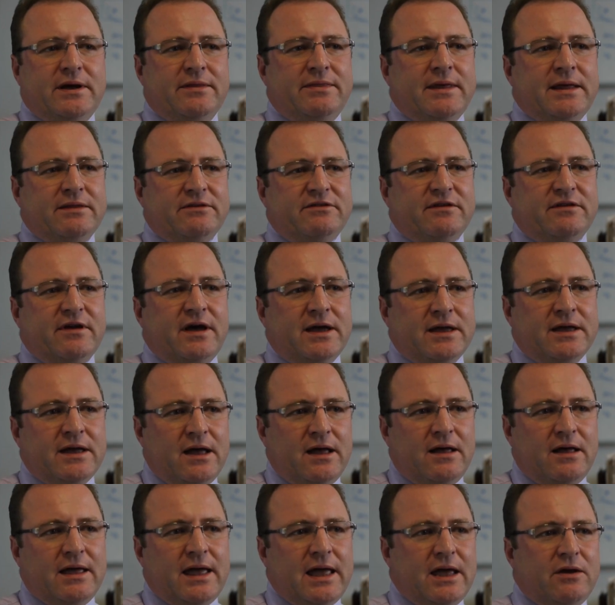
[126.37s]
can then say,
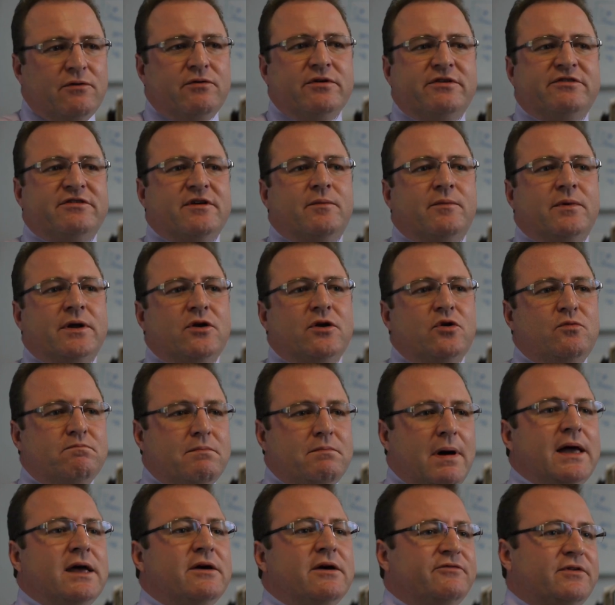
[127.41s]
here is someone who
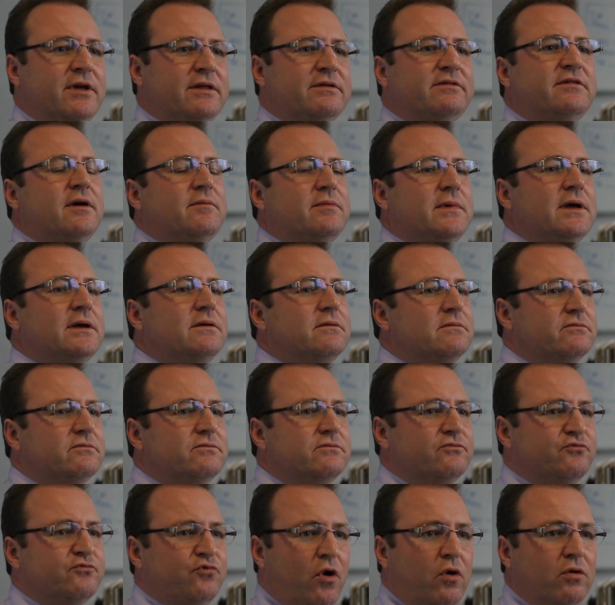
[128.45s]
may have done something
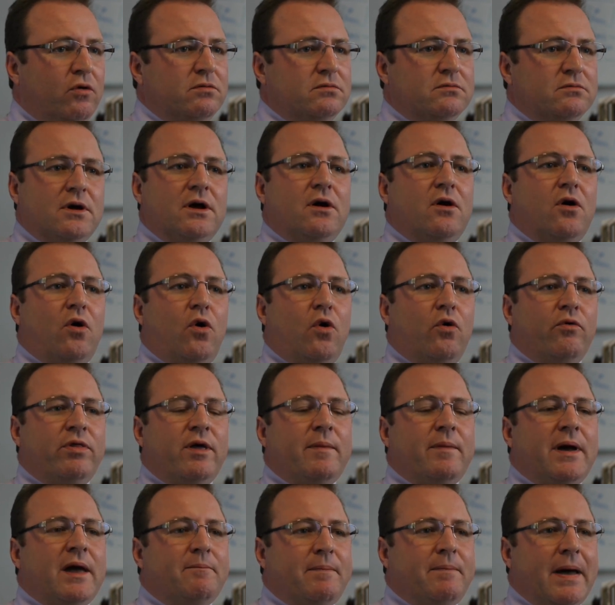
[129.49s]
wrong, or they
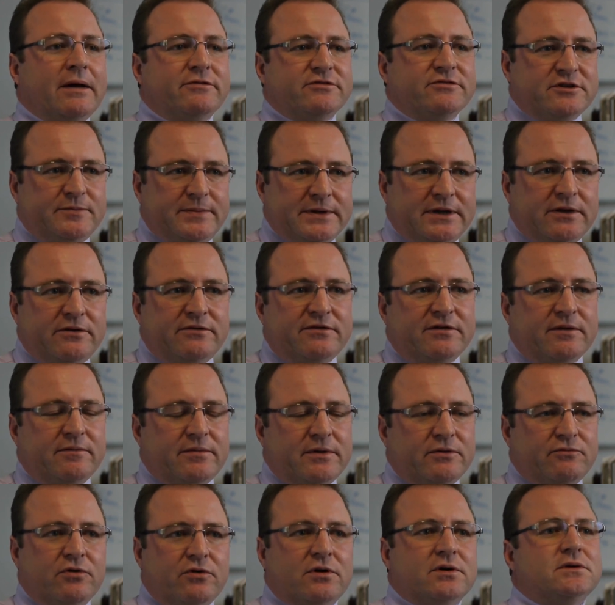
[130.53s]
may about to do
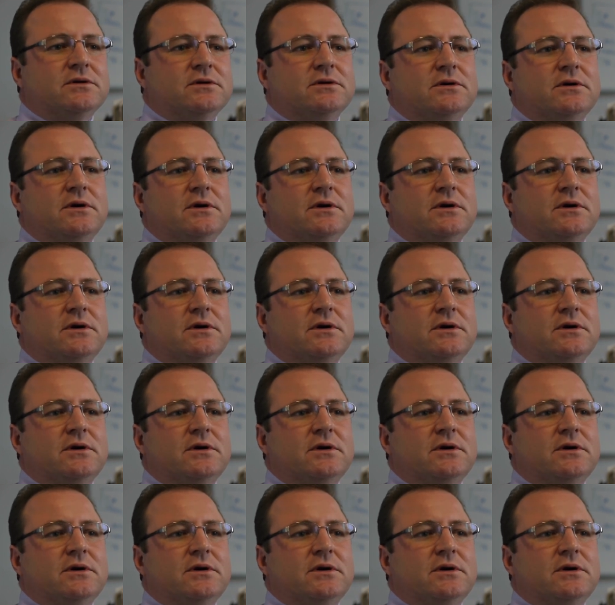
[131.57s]
something wrong.